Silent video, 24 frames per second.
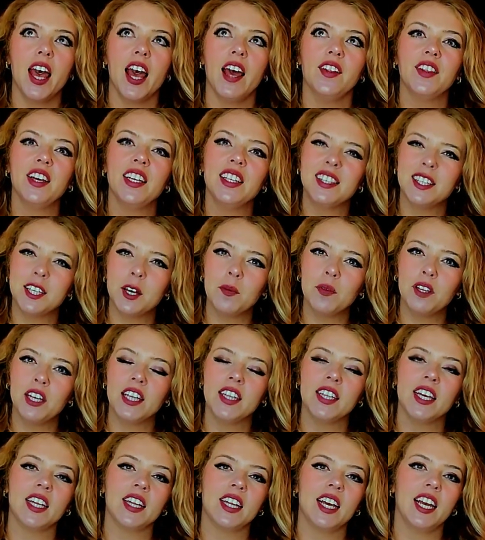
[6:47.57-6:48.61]
And that's
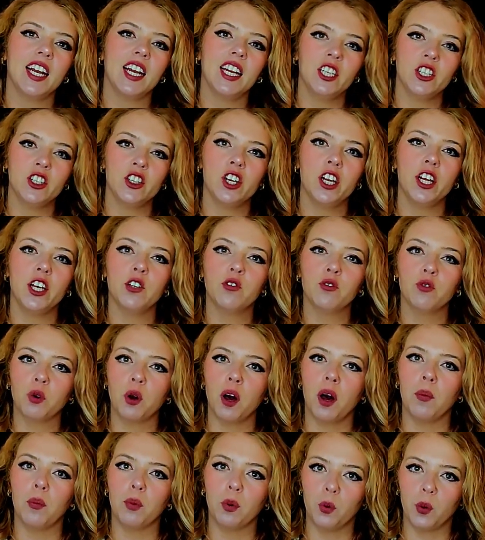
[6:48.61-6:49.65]
something that I literally grew
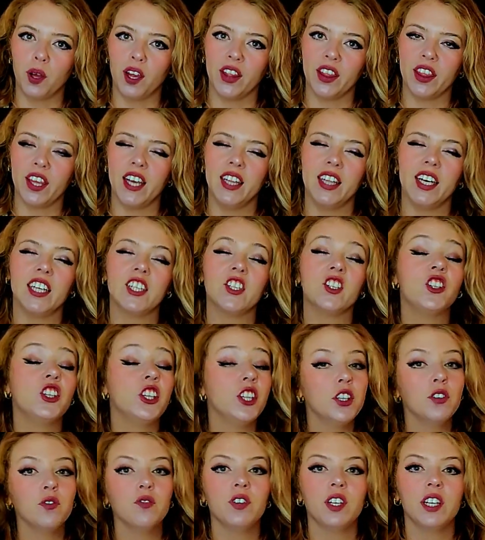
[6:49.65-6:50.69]
up with, and I
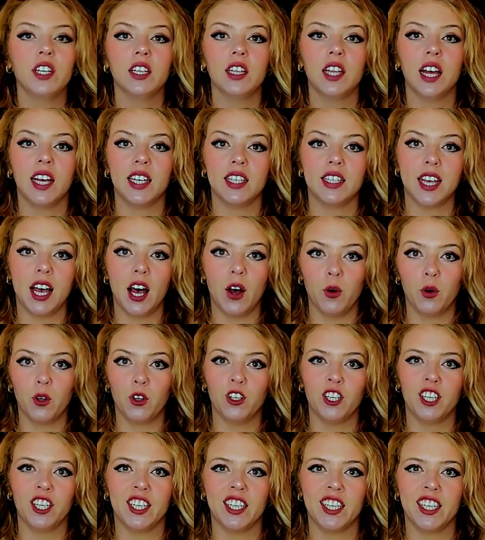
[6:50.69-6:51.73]
didn't realize how
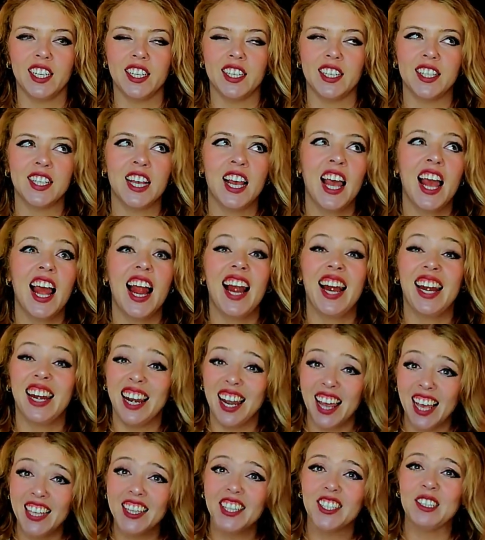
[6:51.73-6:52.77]
good it is.
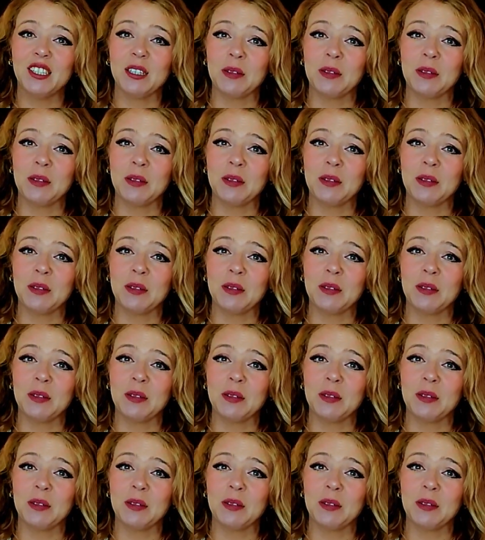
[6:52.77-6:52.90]
Later